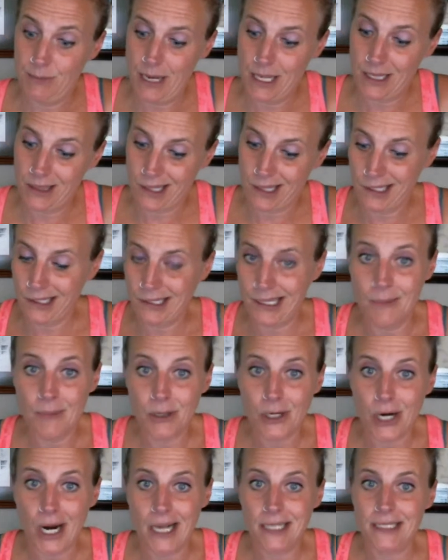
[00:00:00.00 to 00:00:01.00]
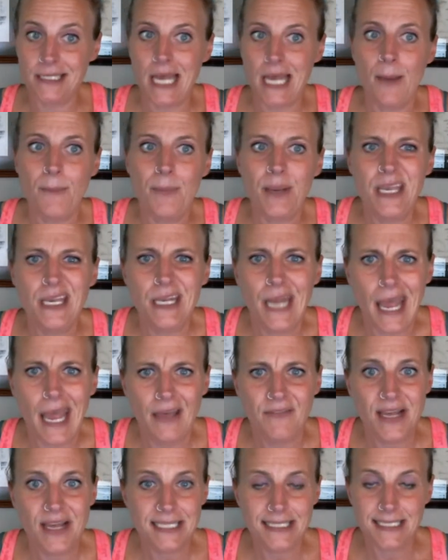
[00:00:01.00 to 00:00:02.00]
make the Democrats happy and
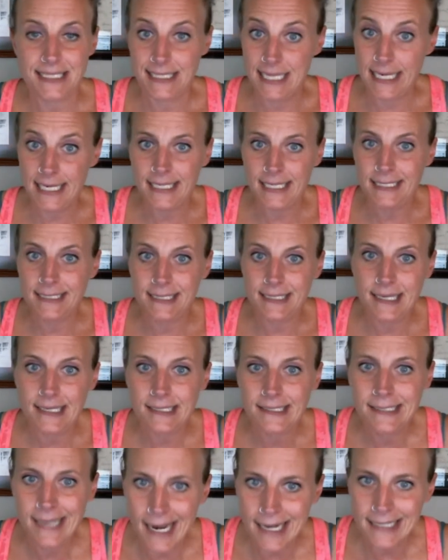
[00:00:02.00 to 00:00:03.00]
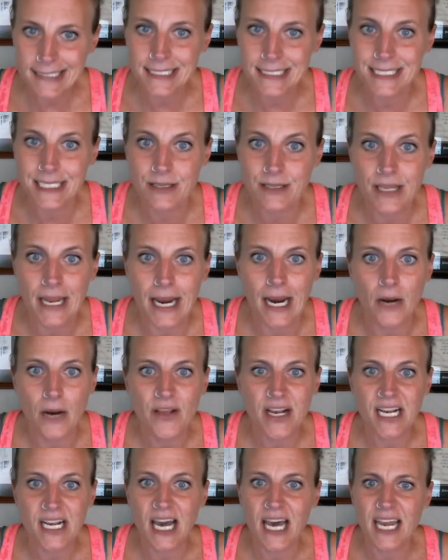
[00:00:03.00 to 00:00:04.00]
add that CDC guidance in there
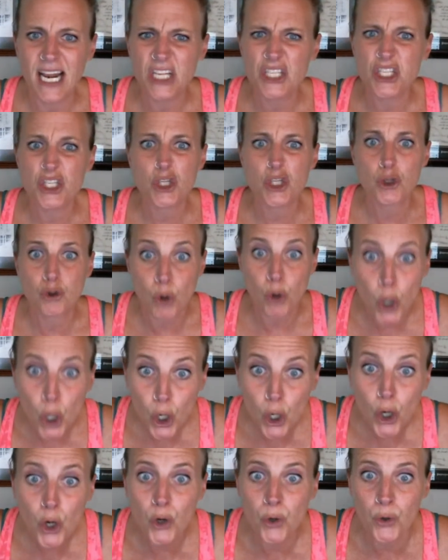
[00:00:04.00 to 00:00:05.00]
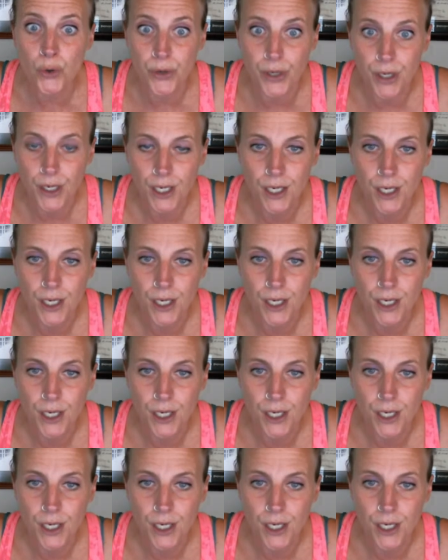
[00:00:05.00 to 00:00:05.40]
that got us screwed.